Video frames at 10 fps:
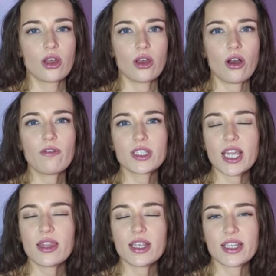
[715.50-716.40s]
Obviously
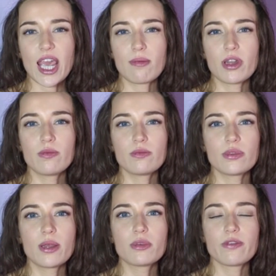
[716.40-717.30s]
in this game,
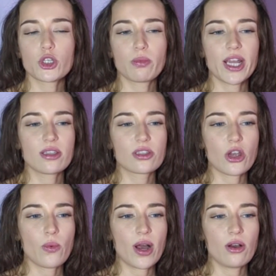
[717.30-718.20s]
Nimzowitsch played so
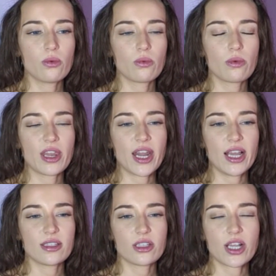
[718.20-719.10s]
well with the
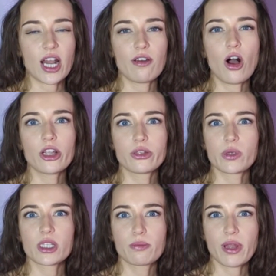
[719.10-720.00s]
knights, it's kind of hard to
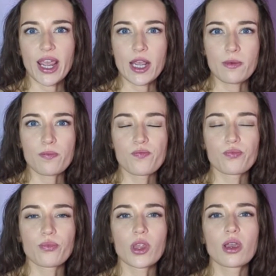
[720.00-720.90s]
explain,
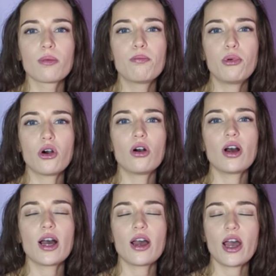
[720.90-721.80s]
but
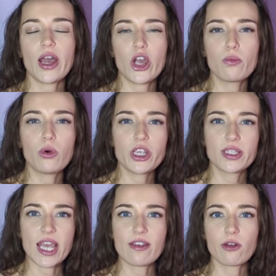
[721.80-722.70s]
I hope what you
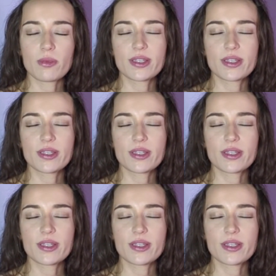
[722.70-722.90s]
take from this